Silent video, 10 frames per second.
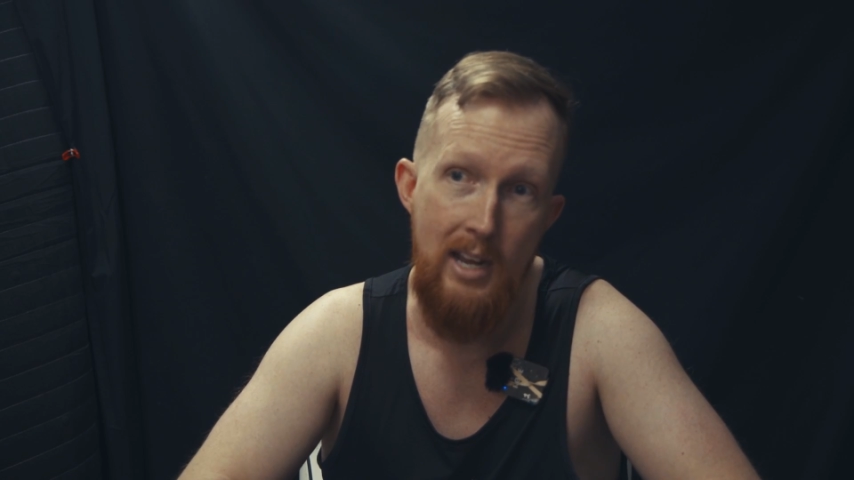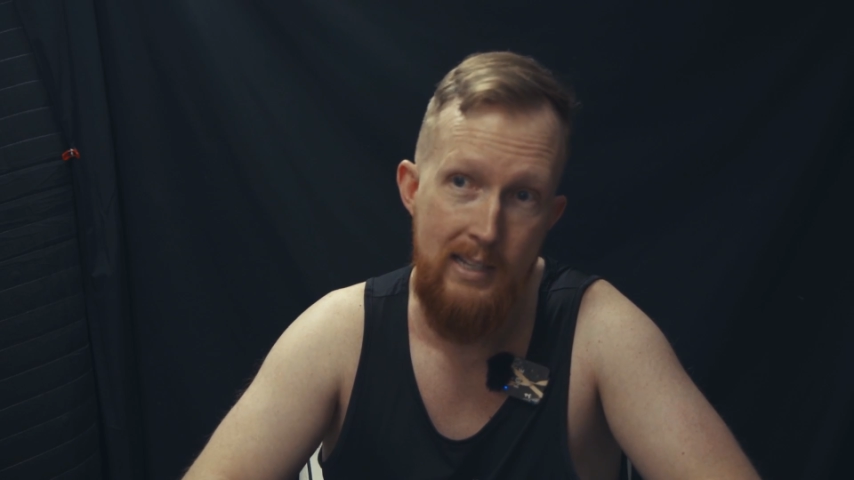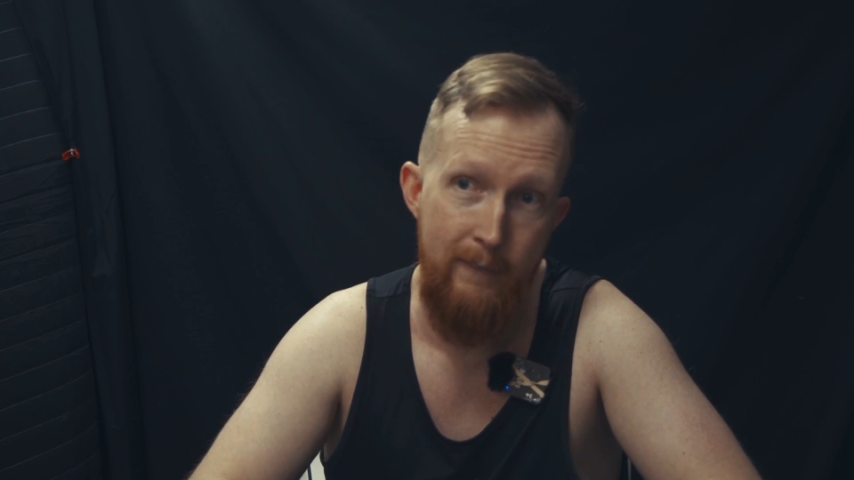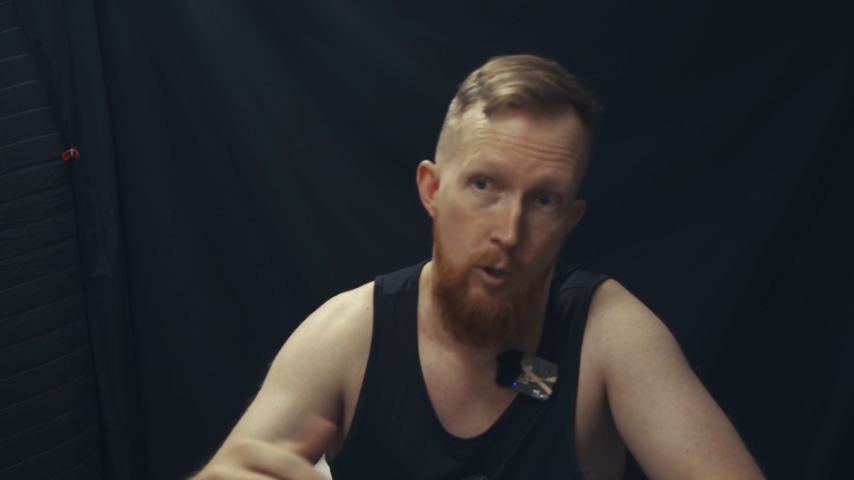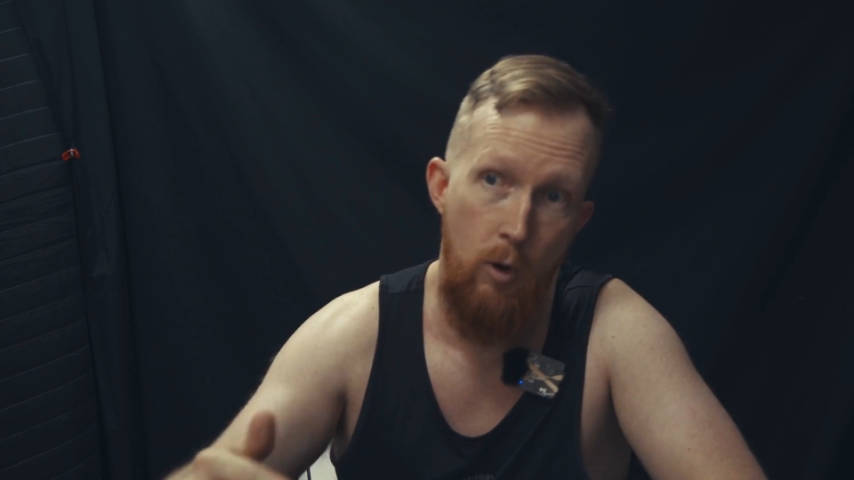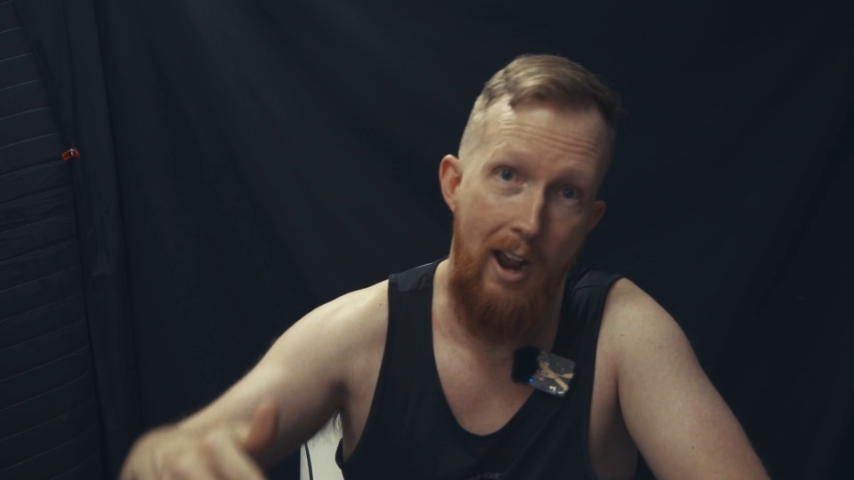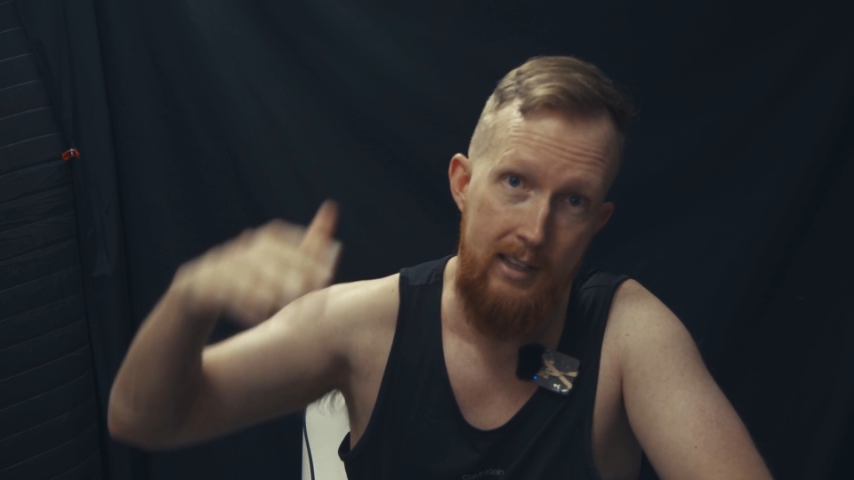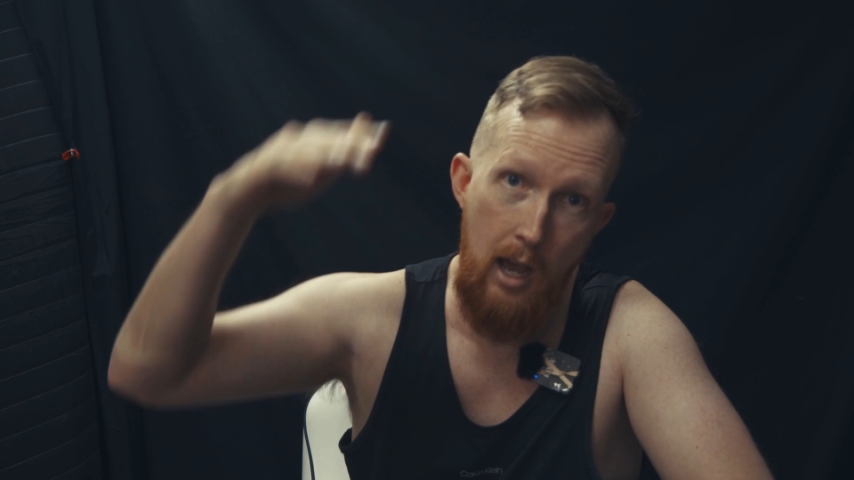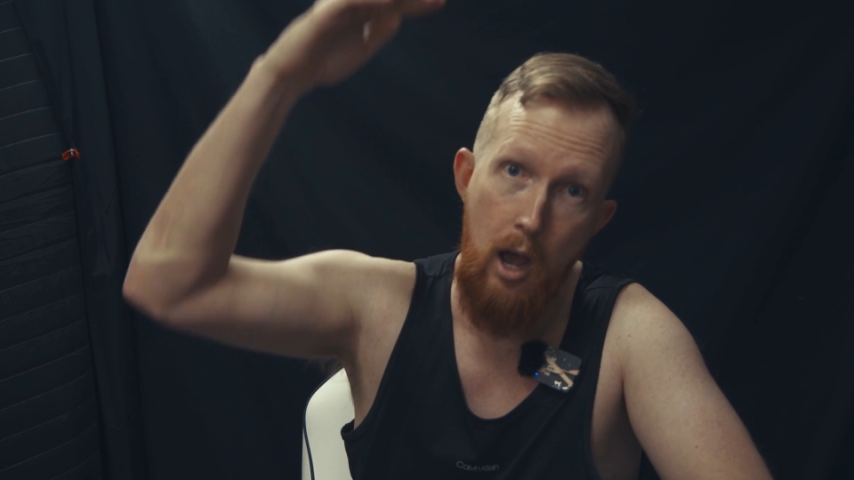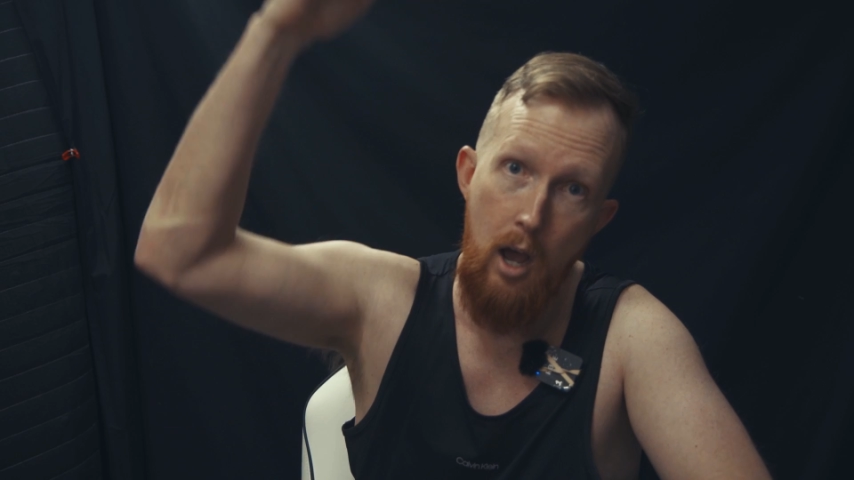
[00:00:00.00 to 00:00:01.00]
is if you're at
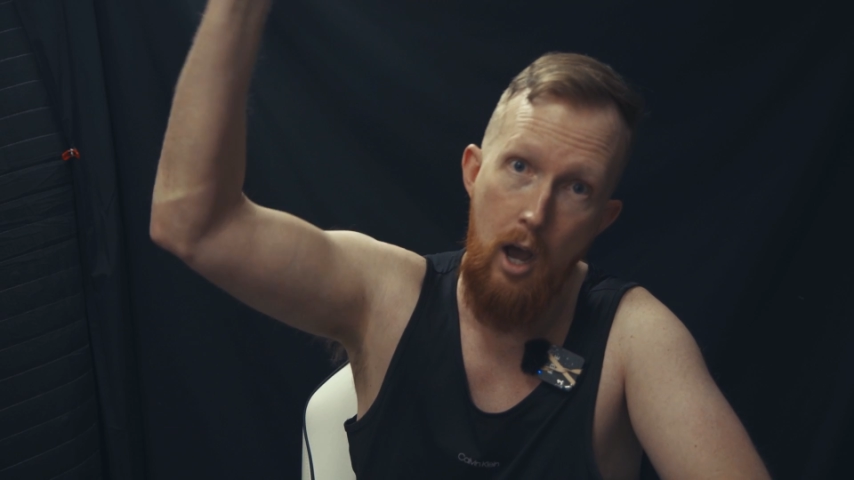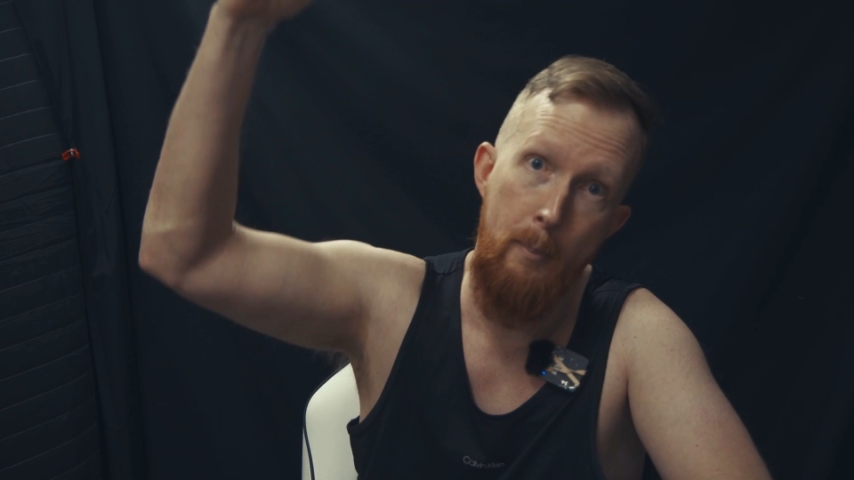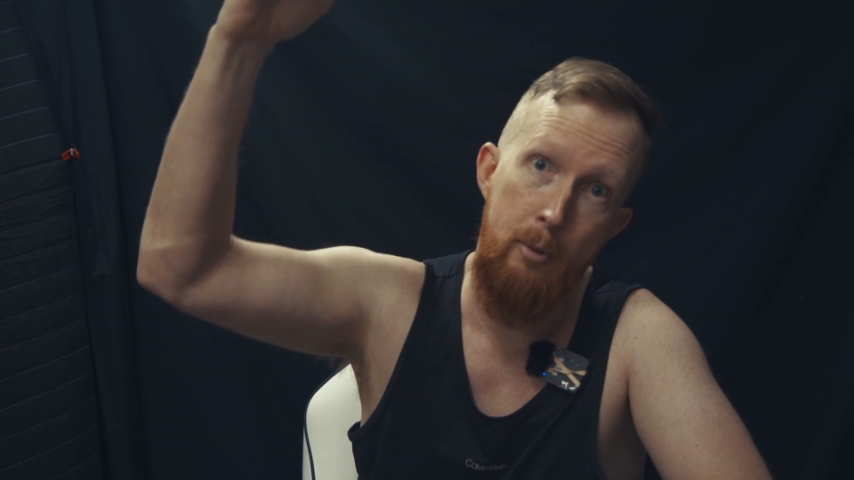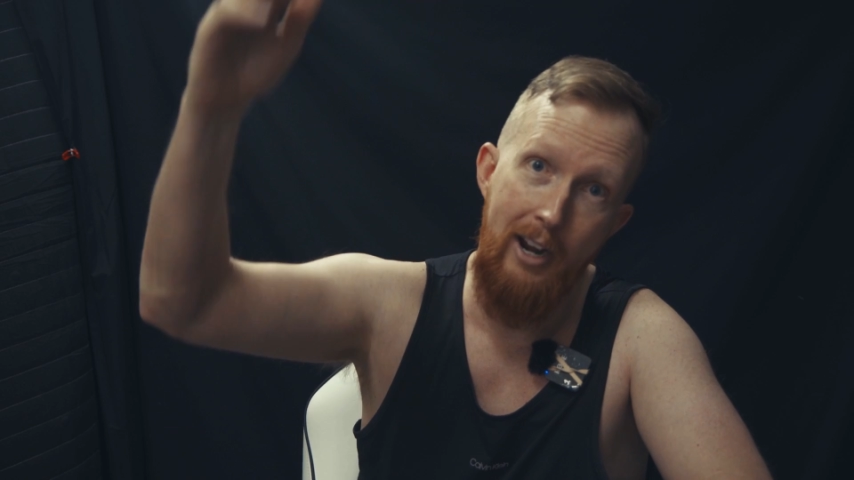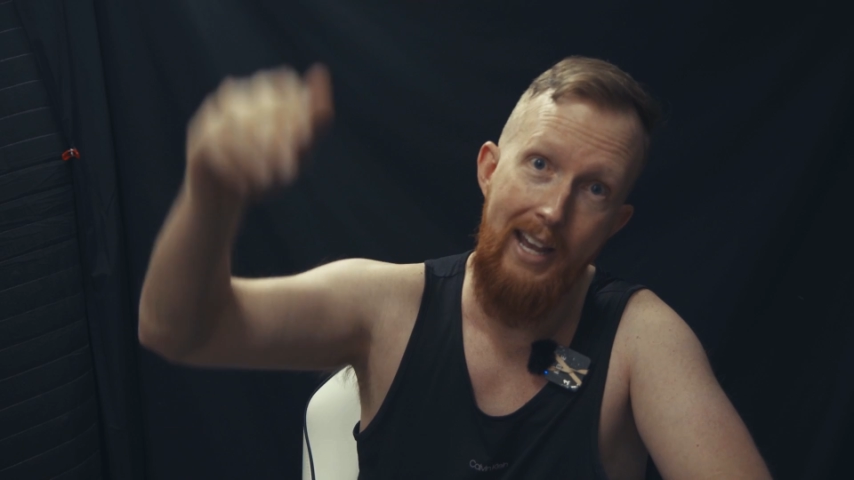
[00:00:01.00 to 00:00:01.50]
the upper